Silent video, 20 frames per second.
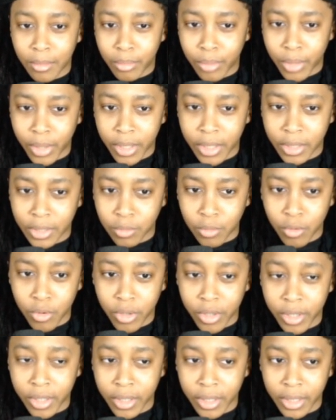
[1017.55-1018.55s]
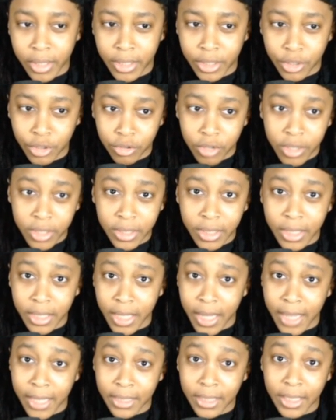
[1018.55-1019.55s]
Bridgewater is trusted
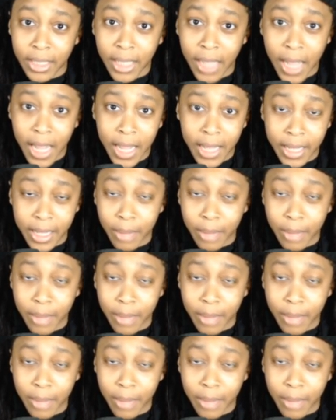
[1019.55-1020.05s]
as the guy.